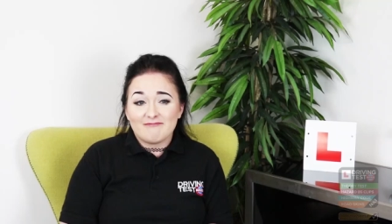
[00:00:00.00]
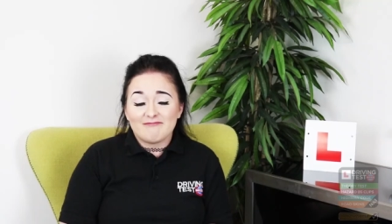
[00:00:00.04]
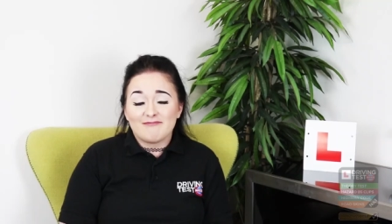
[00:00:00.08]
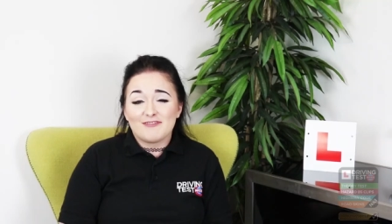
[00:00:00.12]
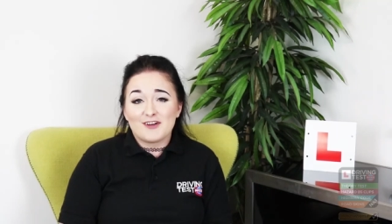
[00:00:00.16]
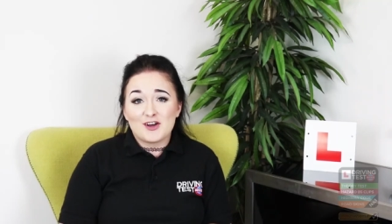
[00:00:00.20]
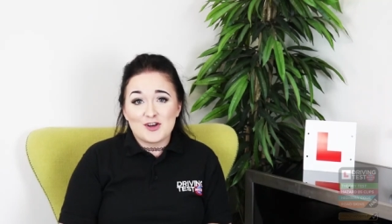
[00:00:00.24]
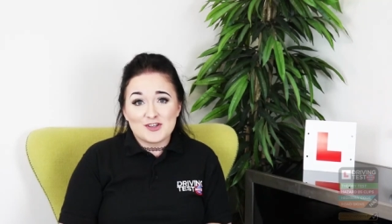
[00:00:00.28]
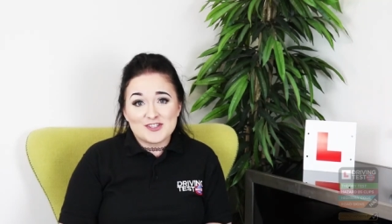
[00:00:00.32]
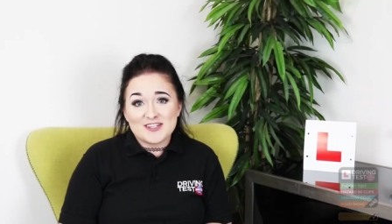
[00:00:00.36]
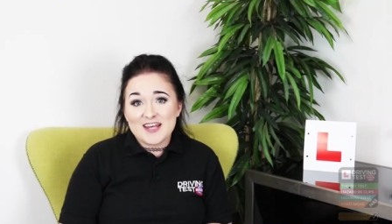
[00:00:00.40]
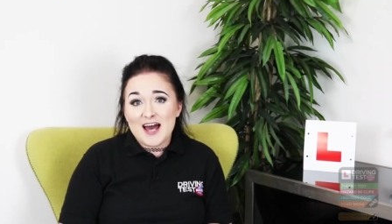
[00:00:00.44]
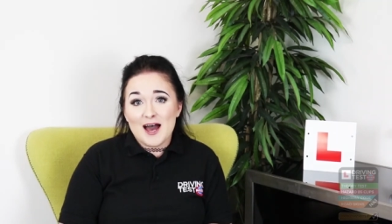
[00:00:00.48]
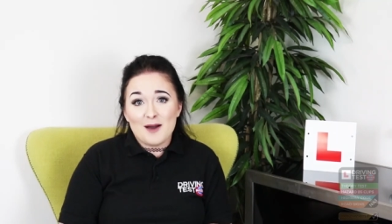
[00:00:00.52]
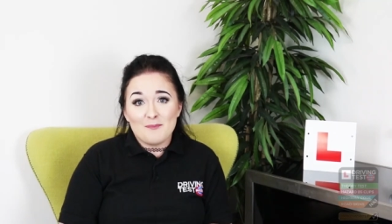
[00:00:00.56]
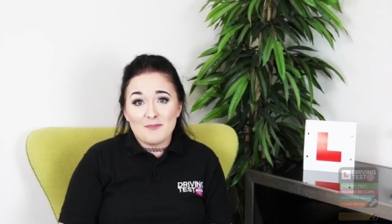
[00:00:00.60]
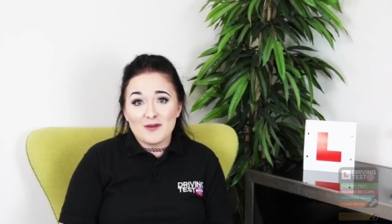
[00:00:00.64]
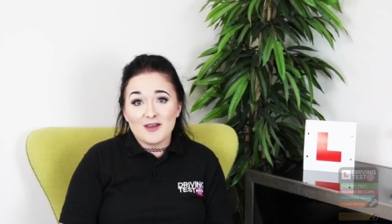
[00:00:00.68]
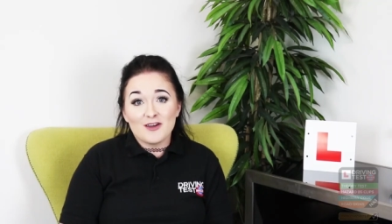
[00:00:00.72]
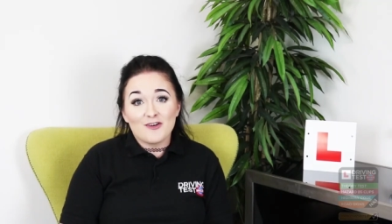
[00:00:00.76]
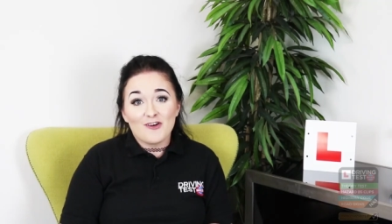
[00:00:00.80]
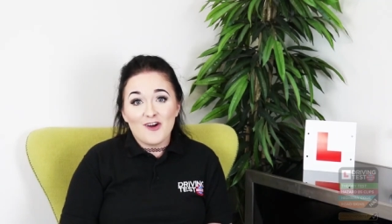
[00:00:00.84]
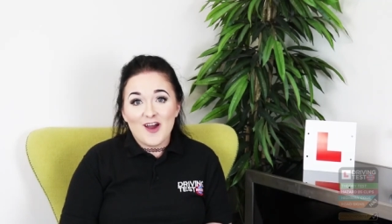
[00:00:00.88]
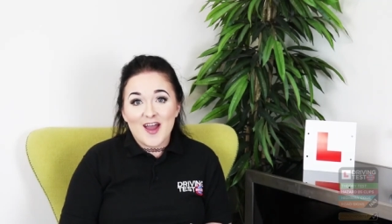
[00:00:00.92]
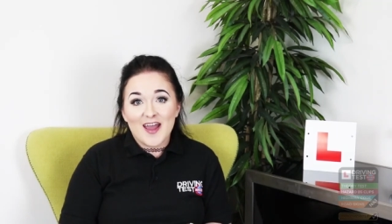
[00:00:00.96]
because that'd
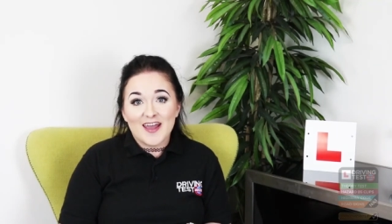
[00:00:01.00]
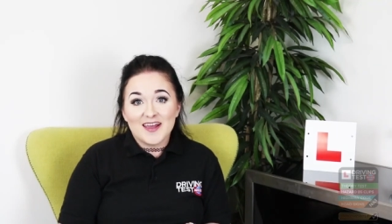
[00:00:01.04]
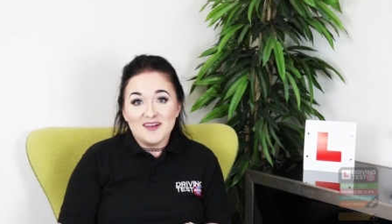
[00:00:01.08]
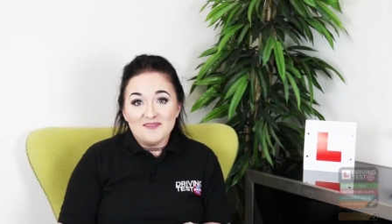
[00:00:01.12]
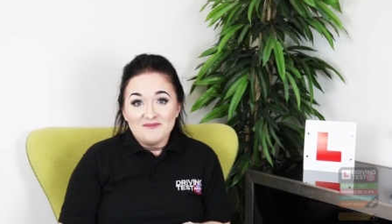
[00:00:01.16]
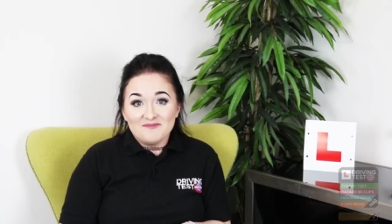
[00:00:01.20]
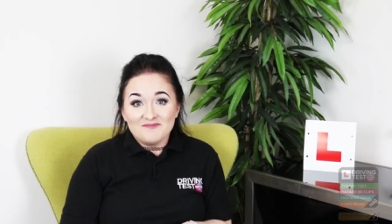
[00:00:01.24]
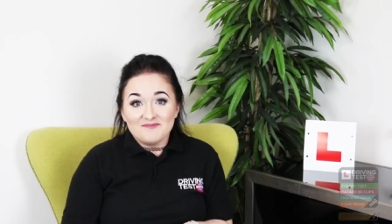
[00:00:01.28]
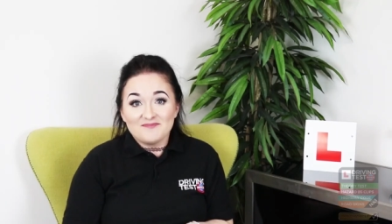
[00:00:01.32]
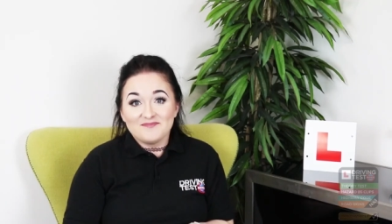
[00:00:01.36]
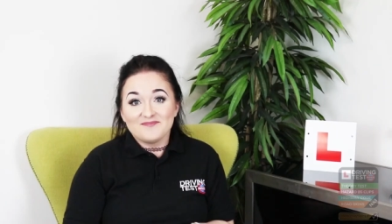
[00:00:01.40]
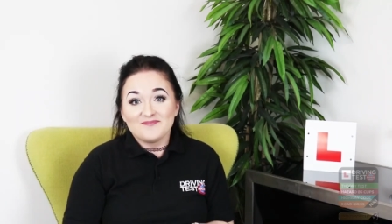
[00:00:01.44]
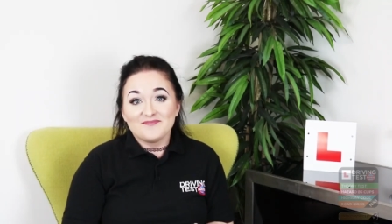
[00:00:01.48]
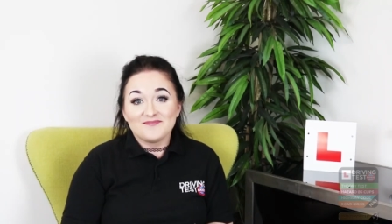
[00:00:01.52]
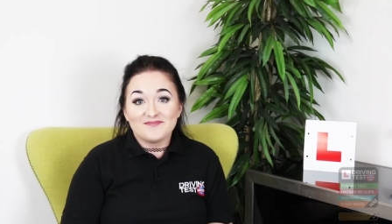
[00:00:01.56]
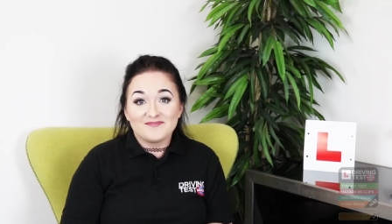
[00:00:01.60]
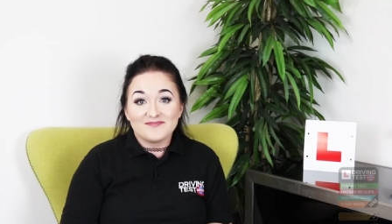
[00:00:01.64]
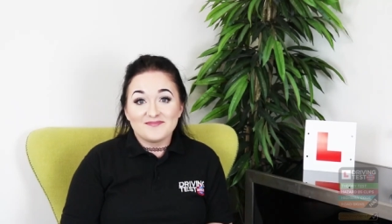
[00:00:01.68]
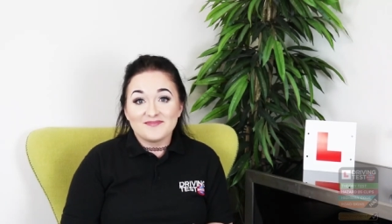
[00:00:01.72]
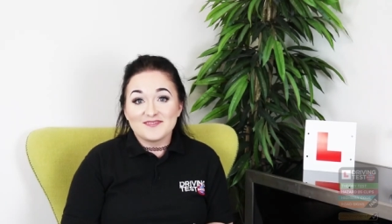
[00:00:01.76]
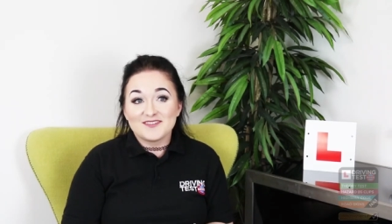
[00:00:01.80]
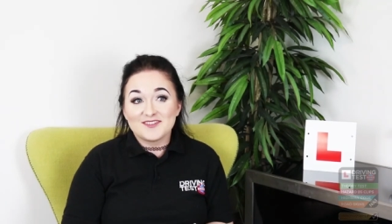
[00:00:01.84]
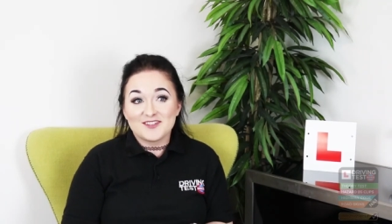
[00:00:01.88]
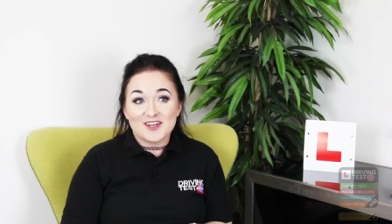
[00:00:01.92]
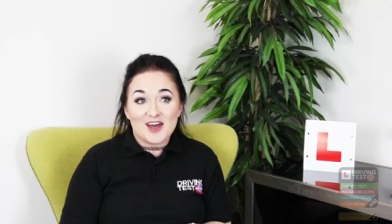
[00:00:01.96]
be great.
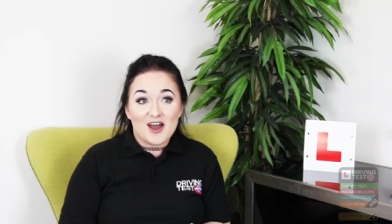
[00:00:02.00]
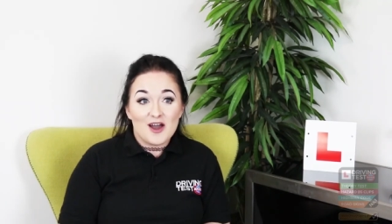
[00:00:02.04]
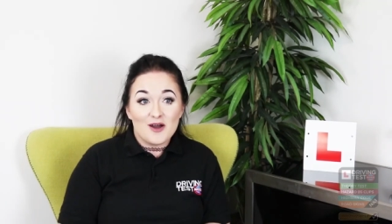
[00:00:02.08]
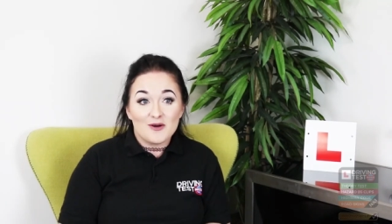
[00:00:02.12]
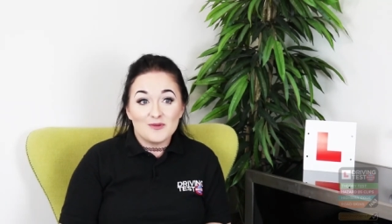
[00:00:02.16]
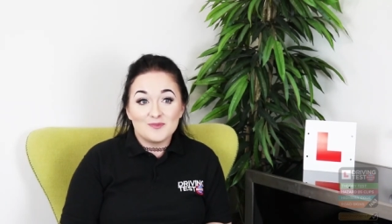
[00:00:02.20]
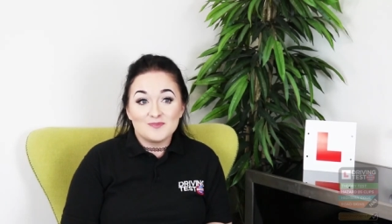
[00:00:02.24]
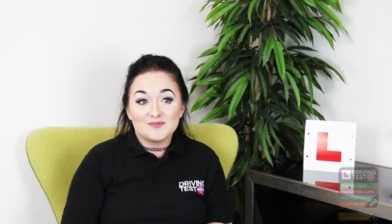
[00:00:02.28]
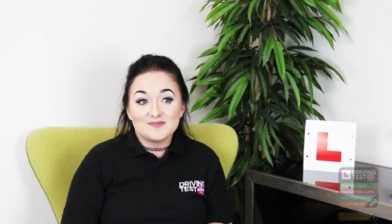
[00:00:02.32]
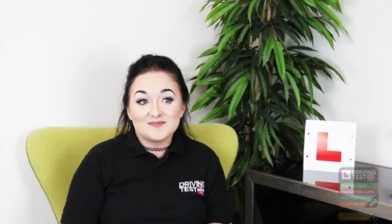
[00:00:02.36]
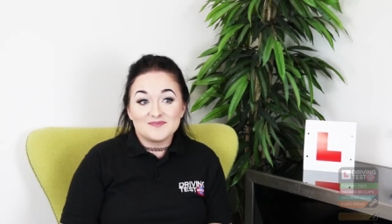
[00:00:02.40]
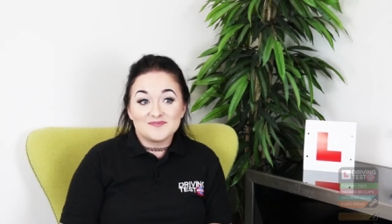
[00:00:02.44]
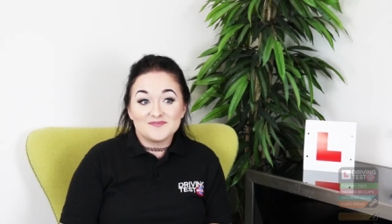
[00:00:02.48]
So